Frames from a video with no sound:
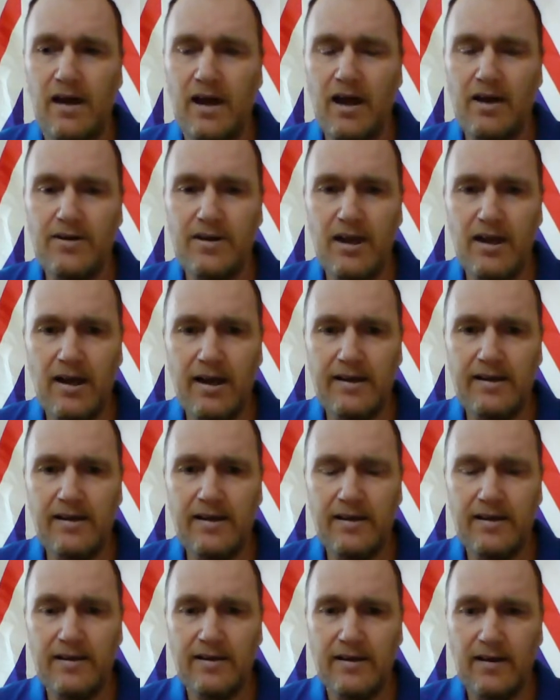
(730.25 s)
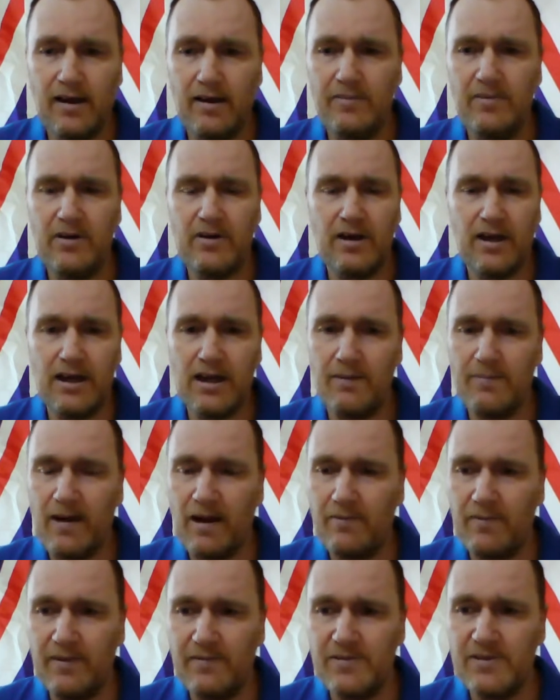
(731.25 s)
So okay, I'm not going to
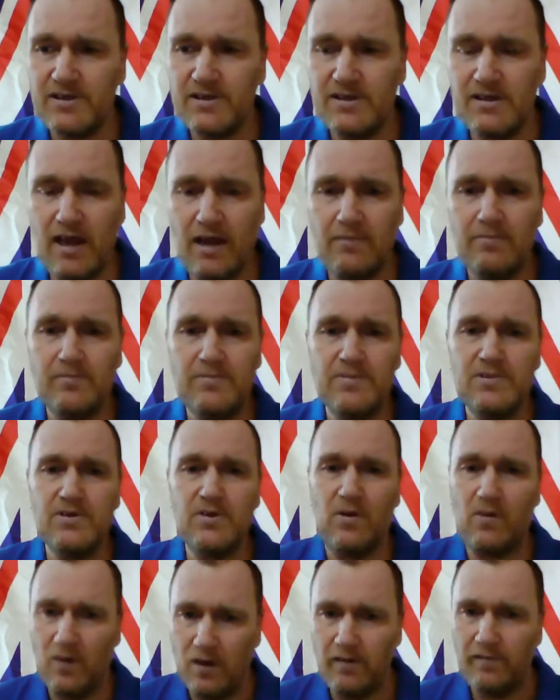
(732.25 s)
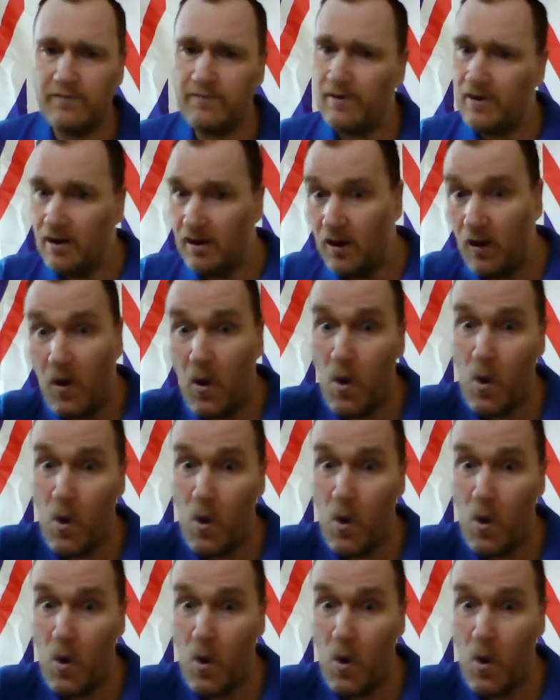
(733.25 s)
come up with some sort of